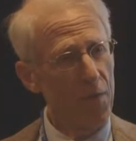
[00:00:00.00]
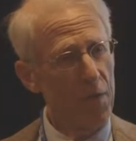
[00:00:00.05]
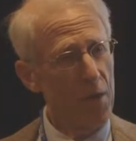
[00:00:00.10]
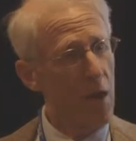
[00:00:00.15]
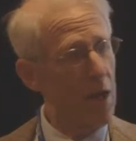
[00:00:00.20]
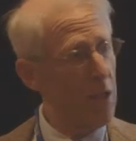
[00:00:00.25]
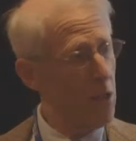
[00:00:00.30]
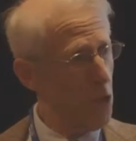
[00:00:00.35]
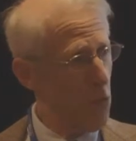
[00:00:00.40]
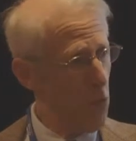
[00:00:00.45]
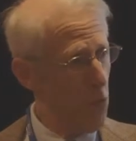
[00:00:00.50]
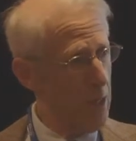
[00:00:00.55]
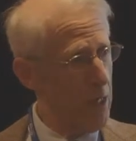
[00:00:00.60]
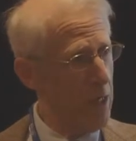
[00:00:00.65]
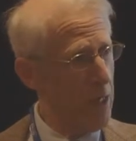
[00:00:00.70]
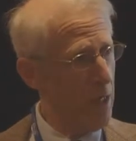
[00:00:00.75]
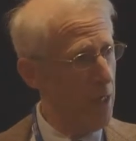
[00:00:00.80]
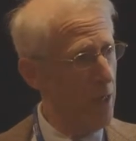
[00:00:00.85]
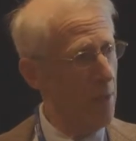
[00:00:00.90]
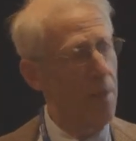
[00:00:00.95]
Costa
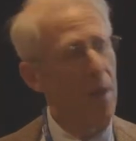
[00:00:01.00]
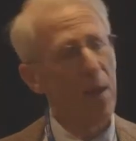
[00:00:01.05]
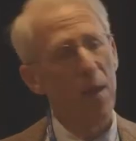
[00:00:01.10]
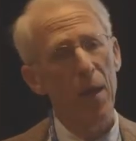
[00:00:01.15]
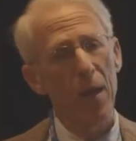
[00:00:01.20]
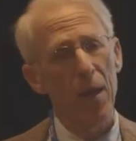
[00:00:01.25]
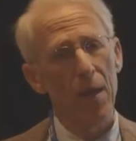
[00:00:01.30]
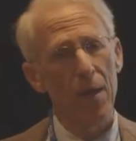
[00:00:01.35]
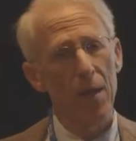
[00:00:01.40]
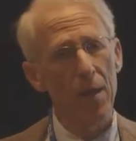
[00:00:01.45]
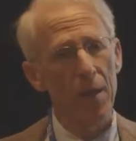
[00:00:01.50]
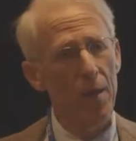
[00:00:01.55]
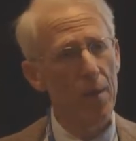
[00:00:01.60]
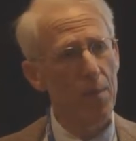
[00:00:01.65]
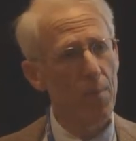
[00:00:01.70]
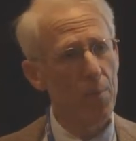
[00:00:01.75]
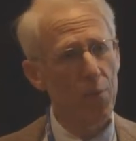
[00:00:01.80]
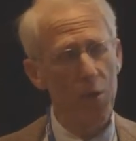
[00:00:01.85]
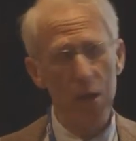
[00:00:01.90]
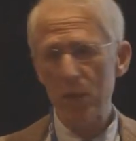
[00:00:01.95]
Rica and the
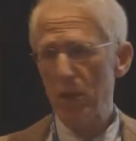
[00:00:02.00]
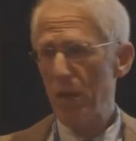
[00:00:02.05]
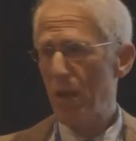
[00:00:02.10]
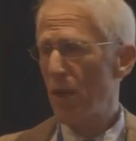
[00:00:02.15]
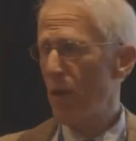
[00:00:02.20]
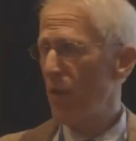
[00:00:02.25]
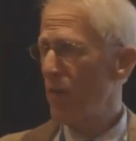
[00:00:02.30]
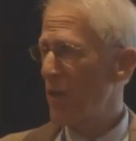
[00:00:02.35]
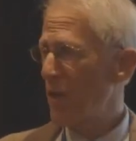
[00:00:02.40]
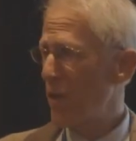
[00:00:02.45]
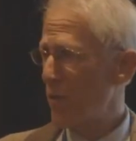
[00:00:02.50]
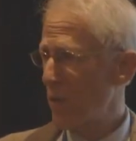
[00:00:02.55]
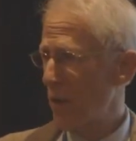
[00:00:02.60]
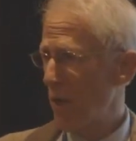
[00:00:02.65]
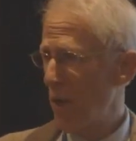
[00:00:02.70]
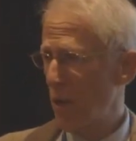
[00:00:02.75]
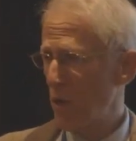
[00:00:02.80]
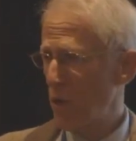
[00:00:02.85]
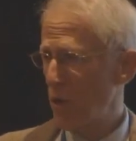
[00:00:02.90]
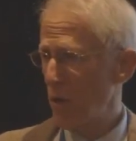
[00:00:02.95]
president of the
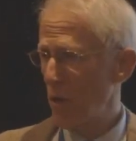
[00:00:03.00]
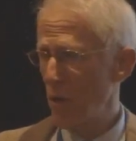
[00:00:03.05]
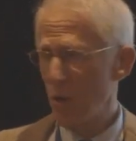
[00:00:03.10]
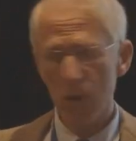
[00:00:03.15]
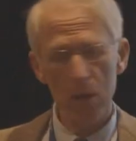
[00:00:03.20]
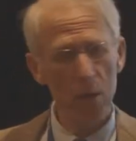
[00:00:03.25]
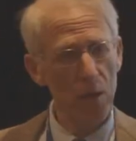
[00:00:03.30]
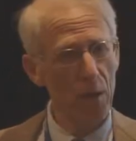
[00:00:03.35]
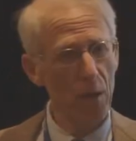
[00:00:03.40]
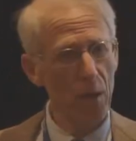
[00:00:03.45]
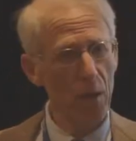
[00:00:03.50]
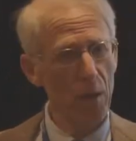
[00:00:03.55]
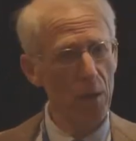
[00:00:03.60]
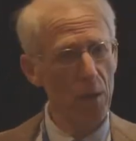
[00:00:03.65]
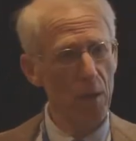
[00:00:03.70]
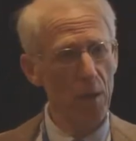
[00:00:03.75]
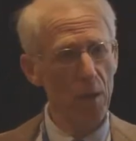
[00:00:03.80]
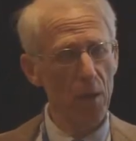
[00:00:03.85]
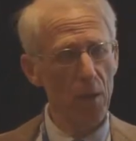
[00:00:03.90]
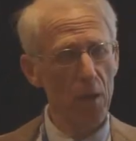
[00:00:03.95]

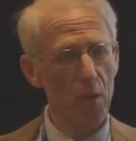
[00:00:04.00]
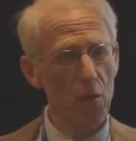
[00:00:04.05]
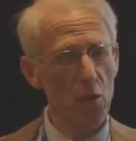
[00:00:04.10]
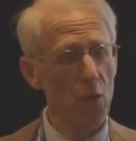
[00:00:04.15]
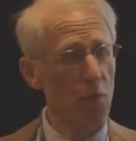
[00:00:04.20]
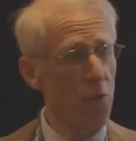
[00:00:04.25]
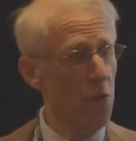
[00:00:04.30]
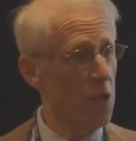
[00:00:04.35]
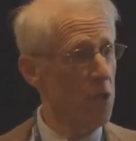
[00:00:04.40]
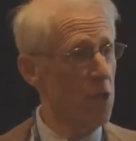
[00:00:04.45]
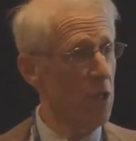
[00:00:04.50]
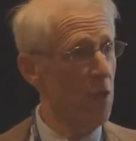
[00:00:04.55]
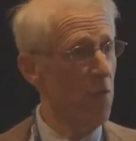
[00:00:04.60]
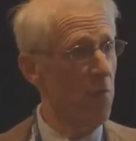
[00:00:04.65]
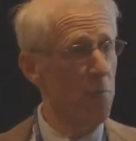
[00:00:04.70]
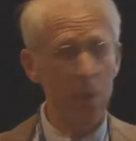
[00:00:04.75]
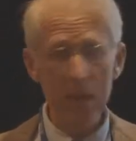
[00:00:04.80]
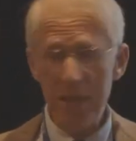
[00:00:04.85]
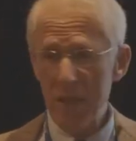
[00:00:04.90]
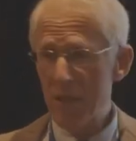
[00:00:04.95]
International University
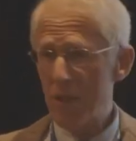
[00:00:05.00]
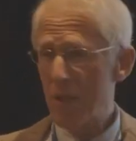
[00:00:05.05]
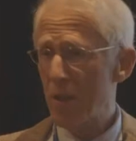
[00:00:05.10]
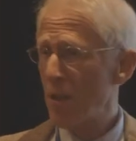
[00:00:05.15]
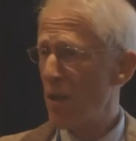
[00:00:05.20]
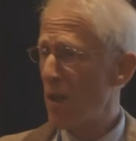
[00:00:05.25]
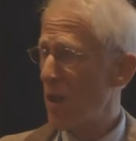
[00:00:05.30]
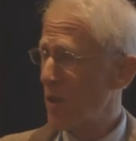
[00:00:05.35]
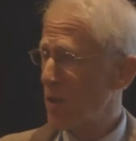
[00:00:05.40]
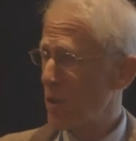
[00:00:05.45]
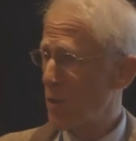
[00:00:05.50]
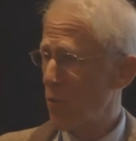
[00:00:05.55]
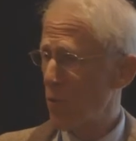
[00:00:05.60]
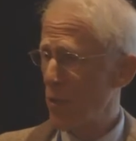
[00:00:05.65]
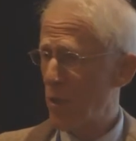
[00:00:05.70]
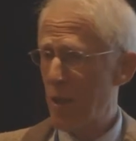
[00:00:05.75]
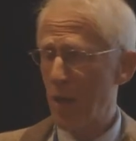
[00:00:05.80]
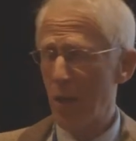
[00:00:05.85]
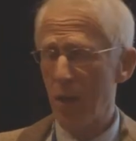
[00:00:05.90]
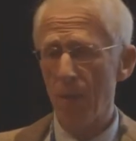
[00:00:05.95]
of Peace in Costa
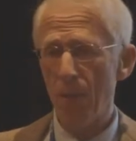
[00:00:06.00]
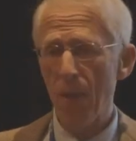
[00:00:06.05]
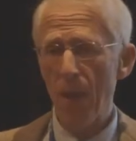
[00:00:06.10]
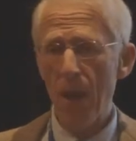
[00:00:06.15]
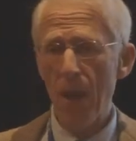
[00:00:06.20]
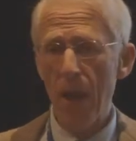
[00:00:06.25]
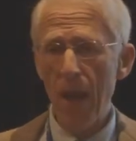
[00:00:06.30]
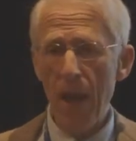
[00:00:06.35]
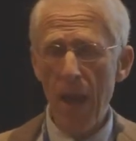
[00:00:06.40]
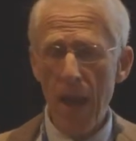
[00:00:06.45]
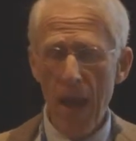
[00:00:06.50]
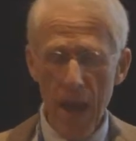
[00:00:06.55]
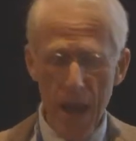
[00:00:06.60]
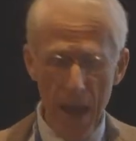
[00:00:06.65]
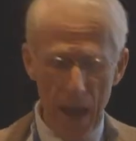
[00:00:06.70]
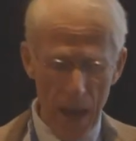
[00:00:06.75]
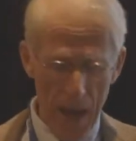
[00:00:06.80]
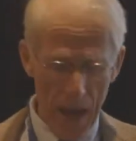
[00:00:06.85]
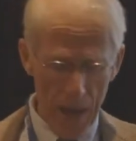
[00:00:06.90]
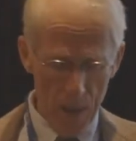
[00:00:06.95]
Rica,
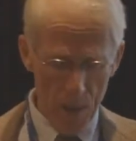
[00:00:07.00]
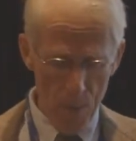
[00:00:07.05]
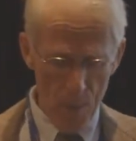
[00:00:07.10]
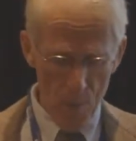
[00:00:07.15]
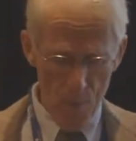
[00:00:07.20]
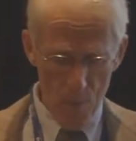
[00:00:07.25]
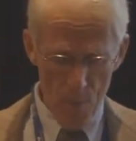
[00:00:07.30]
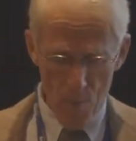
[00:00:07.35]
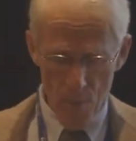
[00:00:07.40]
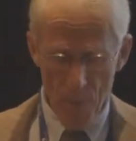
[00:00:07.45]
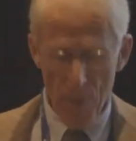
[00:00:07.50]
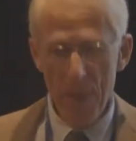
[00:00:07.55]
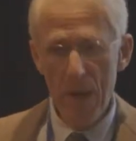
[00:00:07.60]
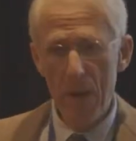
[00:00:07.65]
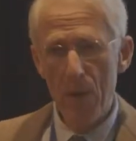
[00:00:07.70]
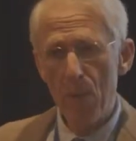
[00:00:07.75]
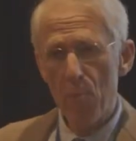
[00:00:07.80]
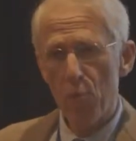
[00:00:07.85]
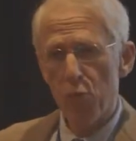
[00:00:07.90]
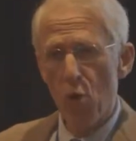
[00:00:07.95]
and they
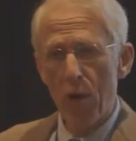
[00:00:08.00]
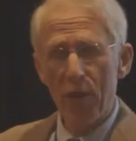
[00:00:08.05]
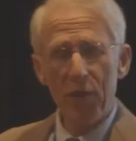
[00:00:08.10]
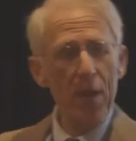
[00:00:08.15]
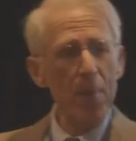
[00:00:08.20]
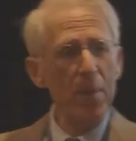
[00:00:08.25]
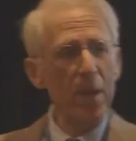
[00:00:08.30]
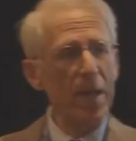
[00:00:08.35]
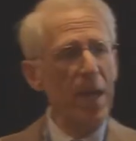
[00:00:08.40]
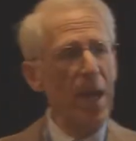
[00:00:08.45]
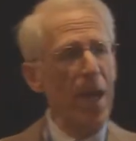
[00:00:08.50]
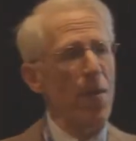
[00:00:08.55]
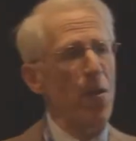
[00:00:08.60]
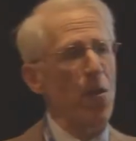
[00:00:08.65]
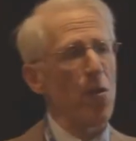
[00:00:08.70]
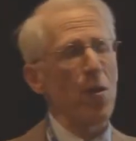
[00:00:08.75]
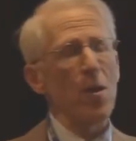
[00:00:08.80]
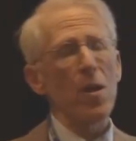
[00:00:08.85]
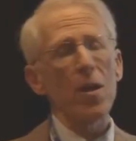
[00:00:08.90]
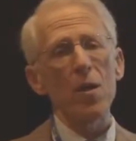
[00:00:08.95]
brought them
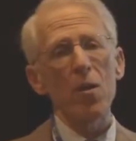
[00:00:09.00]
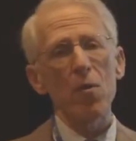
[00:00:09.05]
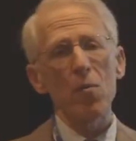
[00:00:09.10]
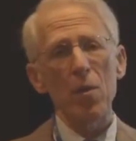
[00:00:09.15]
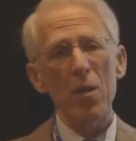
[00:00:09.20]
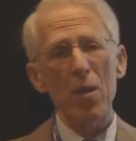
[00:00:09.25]
together in